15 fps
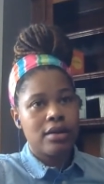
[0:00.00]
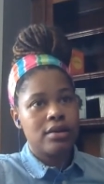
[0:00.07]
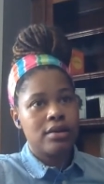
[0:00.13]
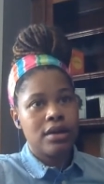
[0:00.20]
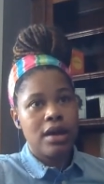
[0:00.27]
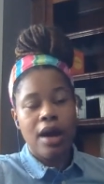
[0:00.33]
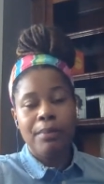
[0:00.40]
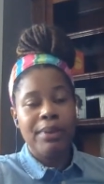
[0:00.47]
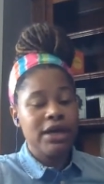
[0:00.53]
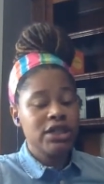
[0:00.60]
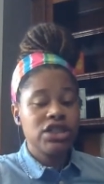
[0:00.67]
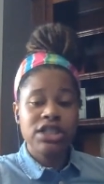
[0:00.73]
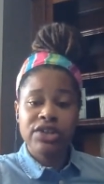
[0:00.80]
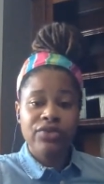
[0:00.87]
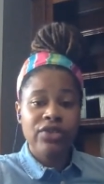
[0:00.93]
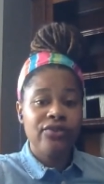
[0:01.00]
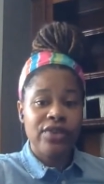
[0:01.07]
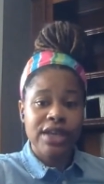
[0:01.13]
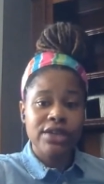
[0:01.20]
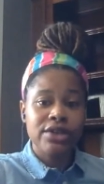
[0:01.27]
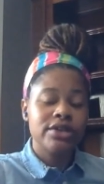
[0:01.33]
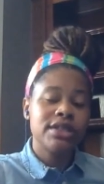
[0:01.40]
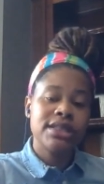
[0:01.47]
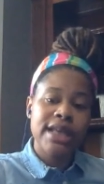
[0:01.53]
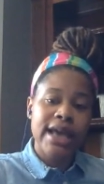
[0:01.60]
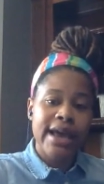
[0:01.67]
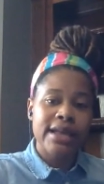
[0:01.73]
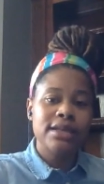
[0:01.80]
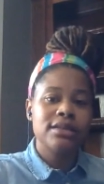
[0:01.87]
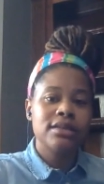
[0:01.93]
a bunch of different vendors
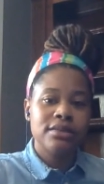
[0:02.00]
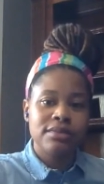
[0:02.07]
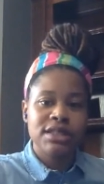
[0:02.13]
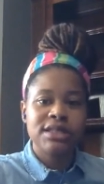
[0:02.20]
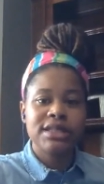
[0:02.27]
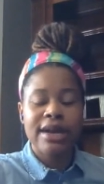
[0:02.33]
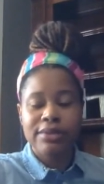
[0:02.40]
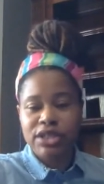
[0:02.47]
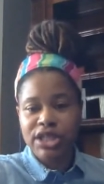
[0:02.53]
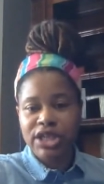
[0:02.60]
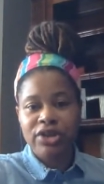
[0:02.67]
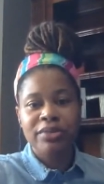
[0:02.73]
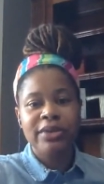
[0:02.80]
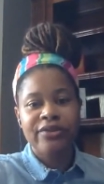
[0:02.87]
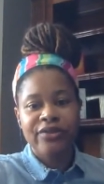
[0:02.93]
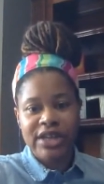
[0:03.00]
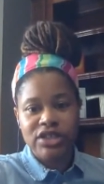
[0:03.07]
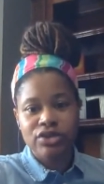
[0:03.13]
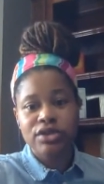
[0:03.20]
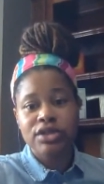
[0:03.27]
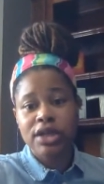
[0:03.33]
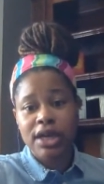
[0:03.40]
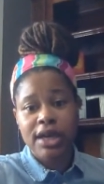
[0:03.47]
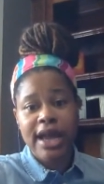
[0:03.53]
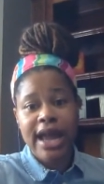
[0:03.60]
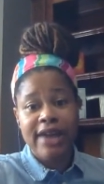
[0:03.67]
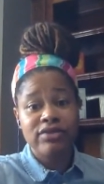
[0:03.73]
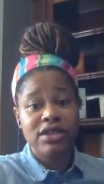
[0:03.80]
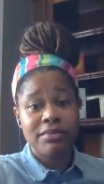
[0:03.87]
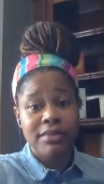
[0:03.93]
that cybersecurity professionals are going to
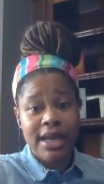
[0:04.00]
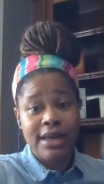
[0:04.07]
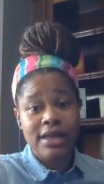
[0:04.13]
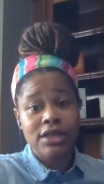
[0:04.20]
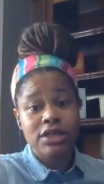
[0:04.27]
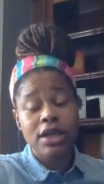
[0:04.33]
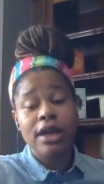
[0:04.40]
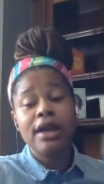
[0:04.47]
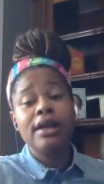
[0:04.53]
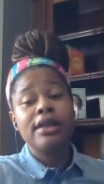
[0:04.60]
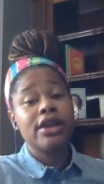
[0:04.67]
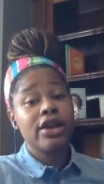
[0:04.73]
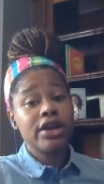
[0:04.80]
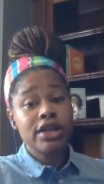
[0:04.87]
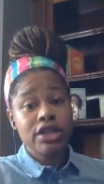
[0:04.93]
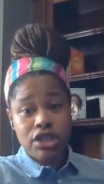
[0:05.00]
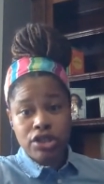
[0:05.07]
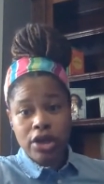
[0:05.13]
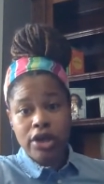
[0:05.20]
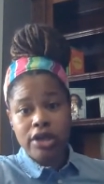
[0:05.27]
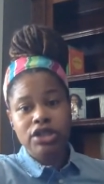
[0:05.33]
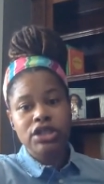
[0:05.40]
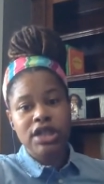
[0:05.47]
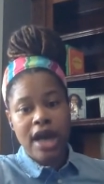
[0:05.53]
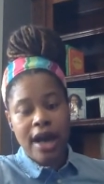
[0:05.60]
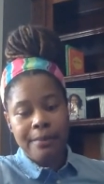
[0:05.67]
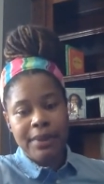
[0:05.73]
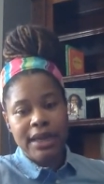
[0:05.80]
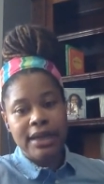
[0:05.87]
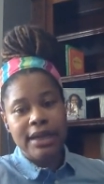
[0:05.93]
have to manage. They're going to start
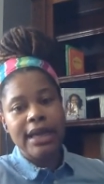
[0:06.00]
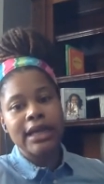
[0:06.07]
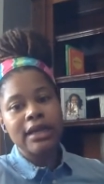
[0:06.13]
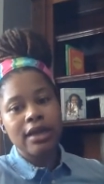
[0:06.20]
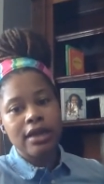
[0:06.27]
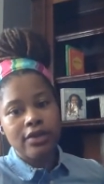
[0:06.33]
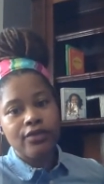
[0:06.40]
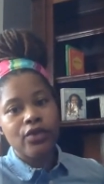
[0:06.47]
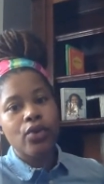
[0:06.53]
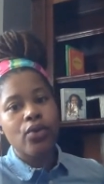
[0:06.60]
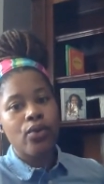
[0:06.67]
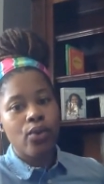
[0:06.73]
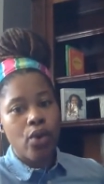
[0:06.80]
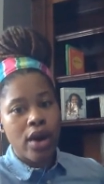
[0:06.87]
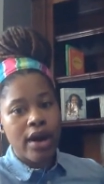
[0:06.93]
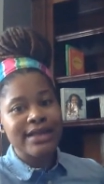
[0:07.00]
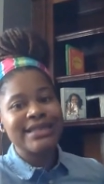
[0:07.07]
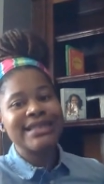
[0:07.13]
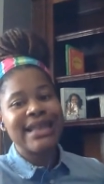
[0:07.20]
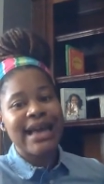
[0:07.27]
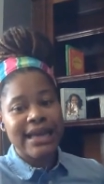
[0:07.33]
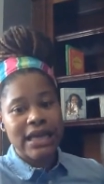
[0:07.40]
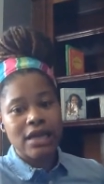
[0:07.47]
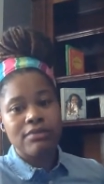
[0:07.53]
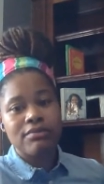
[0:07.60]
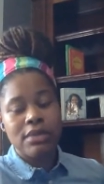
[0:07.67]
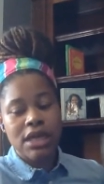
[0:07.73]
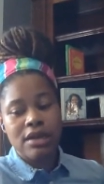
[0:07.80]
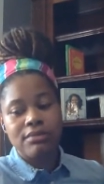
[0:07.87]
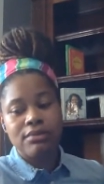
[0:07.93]
shopping and looking for ones that can
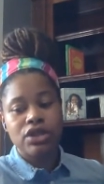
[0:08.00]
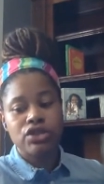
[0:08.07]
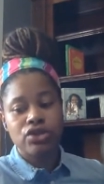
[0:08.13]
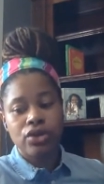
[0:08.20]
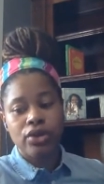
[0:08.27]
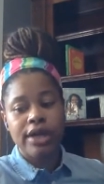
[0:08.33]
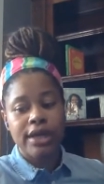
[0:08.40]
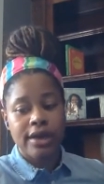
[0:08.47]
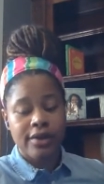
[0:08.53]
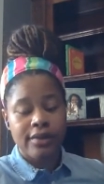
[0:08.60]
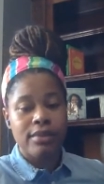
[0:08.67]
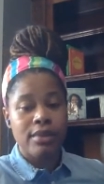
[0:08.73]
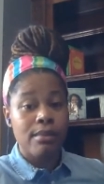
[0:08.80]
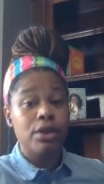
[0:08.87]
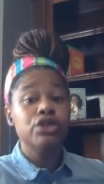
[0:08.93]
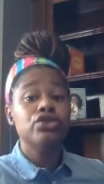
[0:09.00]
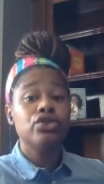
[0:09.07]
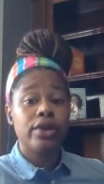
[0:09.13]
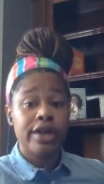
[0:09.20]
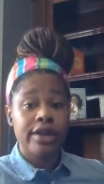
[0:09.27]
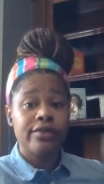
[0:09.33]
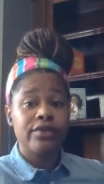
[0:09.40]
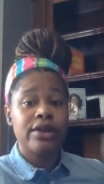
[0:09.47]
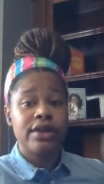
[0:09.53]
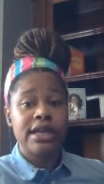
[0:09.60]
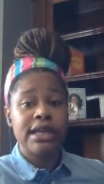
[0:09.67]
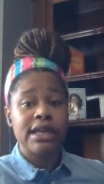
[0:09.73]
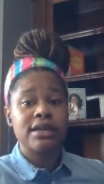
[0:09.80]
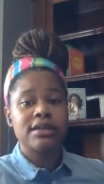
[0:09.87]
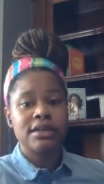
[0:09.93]
meet majority of their
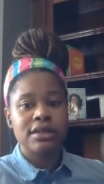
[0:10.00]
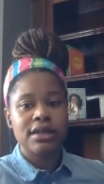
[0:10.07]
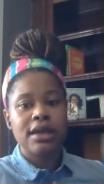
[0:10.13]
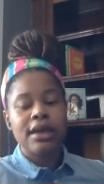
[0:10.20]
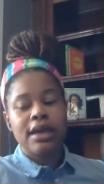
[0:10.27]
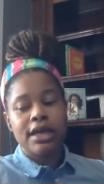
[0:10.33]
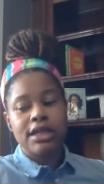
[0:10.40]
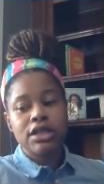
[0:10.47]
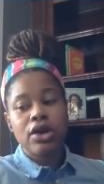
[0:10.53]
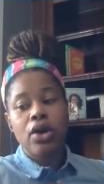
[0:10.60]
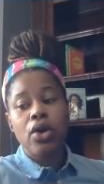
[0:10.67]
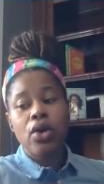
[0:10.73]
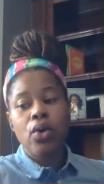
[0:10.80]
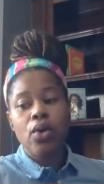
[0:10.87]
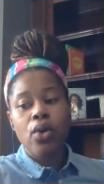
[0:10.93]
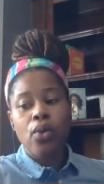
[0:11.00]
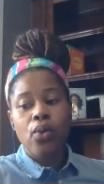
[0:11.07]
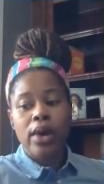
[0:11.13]
needs. And so what